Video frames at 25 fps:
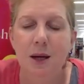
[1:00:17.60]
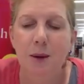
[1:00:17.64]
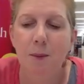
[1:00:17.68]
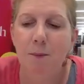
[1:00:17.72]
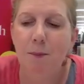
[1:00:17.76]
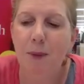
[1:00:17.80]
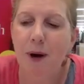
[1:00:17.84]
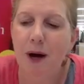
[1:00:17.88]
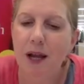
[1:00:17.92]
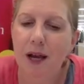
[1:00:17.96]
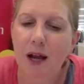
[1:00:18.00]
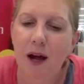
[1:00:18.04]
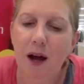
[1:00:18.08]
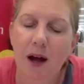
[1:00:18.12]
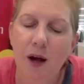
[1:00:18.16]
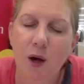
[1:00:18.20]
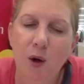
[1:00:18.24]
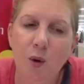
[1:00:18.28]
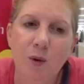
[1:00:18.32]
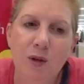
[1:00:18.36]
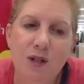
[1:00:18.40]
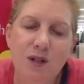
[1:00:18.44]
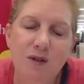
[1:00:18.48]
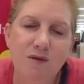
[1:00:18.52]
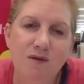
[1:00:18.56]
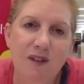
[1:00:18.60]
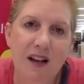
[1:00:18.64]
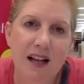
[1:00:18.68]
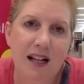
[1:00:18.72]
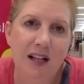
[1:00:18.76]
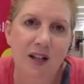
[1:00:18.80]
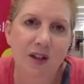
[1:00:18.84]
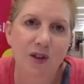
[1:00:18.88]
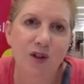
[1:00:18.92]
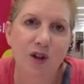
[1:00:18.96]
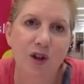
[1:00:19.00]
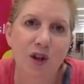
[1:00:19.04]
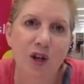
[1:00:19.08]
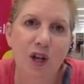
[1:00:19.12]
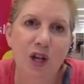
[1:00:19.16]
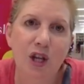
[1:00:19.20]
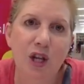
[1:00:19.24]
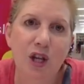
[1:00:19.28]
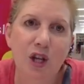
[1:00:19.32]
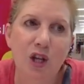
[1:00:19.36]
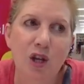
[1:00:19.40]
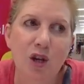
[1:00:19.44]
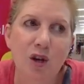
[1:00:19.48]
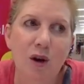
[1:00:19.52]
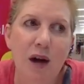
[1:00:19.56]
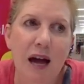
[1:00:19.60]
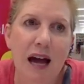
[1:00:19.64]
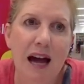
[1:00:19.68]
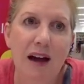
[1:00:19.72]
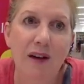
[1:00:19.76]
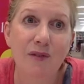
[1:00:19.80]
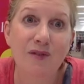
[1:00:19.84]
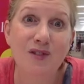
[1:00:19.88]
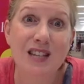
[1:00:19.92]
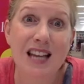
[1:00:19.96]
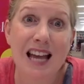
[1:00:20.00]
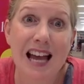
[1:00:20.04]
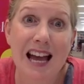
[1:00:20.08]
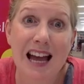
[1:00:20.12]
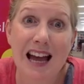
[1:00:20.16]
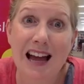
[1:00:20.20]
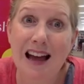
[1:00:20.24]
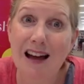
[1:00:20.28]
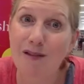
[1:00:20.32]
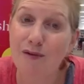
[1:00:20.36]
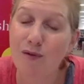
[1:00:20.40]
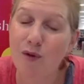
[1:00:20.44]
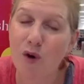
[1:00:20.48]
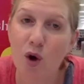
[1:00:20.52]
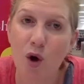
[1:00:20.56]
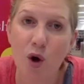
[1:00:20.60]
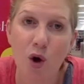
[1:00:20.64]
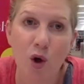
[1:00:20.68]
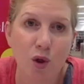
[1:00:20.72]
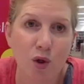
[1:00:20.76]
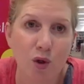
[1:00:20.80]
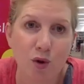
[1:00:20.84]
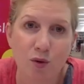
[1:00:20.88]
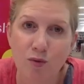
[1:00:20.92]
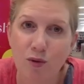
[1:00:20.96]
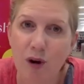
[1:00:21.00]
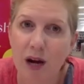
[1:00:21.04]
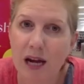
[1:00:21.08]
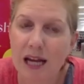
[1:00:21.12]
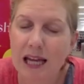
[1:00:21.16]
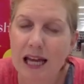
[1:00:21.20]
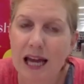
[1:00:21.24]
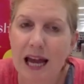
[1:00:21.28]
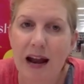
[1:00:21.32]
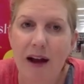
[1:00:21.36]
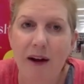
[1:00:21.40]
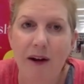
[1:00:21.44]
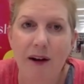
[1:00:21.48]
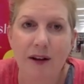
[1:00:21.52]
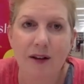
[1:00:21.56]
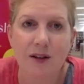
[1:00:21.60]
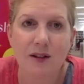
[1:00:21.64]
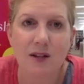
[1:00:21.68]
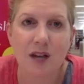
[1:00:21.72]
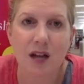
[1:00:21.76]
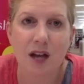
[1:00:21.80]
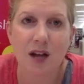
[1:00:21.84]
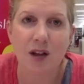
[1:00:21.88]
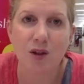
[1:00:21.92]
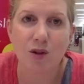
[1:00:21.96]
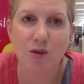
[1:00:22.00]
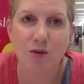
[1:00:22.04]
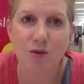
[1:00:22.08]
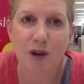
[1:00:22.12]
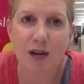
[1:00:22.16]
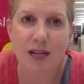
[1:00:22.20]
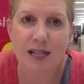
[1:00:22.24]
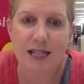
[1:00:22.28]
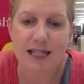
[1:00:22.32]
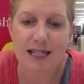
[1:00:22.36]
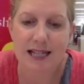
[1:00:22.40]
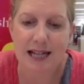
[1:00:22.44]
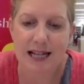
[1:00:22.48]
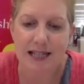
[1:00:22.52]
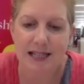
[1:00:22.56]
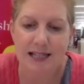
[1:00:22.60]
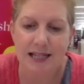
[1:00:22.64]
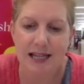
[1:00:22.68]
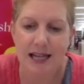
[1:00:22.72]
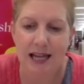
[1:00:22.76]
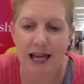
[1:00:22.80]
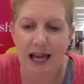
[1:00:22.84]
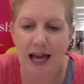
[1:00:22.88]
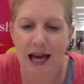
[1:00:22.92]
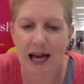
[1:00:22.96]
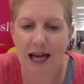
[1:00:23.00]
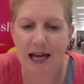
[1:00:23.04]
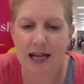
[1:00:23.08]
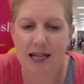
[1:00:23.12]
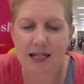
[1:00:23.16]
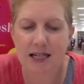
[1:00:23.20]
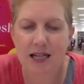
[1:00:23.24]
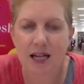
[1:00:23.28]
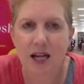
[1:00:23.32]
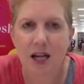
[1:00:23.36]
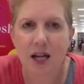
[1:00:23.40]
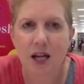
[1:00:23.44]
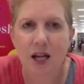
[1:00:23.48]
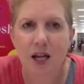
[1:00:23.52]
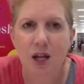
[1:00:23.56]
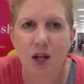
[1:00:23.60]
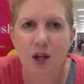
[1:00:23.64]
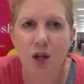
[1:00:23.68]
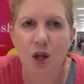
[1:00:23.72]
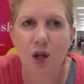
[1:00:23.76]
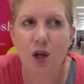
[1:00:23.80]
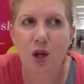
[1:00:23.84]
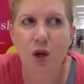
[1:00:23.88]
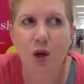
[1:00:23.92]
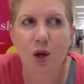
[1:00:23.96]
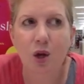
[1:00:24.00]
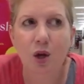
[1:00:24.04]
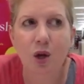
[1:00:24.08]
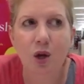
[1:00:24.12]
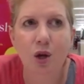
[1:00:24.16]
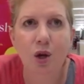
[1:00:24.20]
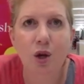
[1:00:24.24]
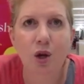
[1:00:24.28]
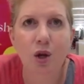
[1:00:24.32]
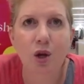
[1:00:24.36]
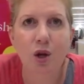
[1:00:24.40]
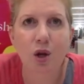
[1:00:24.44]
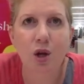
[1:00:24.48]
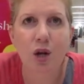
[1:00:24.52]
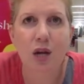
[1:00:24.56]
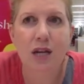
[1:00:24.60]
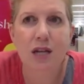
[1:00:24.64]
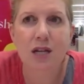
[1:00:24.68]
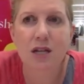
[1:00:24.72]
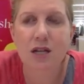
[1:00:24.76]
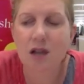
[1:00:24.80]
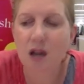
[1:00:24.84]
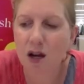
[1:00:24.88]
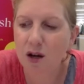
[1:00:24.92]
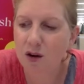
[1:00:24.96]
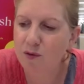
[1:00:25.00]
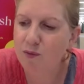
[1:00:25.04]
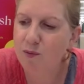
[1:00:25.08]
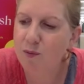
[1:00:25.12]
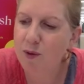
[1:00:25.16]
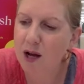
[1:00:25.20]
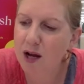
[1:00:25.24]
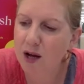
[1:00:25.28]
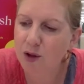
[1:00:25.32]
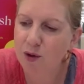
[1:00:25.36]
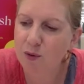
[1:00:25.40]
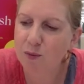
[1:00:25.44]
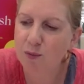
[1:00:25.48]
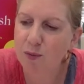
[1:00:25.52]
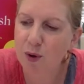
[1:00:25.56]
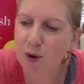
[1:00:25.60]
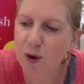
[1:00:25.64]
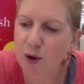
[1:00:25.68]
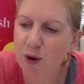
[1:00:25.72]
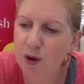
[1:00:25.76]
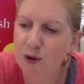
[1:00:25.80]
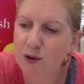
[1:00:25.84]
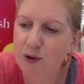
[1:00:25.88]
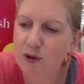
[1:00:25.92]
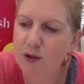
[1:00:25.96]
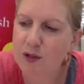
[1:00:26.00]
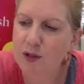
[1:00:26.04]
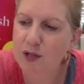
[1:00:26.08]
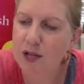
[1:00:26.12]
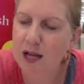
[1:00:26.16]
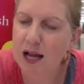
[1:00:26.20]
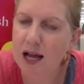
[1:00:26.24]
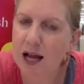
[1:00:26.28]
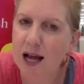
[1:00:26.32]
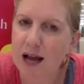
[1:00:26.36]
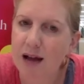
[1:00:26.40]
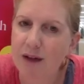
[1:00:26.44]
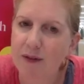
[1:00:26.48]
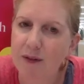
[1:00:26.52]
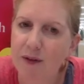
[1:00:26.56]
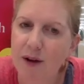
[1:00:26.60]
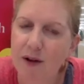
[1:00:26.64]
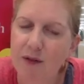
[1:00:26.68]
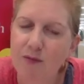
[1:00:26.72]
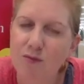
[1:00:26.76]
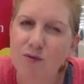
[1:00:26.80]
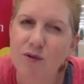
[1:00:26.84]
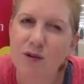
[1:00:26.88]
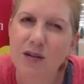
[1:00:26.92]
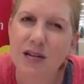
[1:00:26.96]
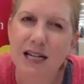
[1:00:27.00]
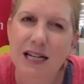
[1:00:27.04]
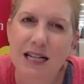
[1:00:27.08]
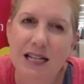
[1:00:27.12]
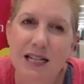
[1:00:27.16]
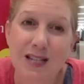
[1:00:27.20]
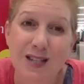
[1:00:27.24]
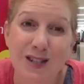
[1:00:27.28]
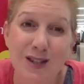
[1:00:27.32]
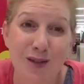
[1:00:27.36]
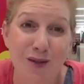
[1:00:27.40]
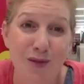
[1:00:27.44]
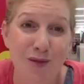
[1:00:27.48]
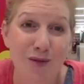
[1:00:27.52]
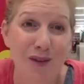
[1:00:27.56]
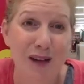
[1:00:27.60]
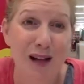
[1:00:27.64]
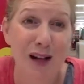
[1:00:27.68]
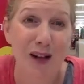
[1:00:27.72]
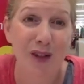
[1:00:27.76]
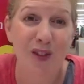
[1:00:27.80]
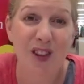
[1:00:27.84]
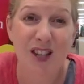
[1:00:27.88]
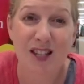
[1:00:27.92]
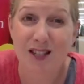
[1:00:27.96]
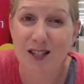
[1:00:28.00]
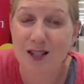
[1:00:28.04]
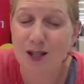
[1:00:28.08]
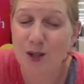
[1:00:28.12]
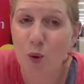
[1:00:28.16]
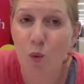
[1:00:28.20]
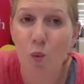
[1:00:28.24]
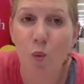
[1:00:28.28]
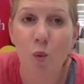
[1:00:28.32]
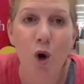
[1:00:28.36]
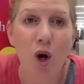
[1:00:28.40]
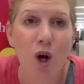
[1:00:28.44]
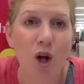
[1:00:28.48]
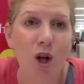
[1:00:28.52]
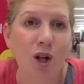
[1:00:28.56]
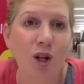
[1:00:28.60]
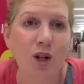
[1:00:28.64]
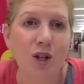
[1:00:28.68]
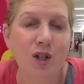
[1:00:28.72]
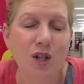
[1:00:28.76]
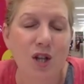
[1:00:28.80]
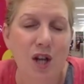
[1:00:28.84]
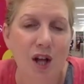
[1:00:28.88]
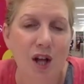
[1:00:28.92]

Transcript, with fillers: But I always felt that you have to have the right character and the right setting. And in none of my other books have I really sort of felt this is a world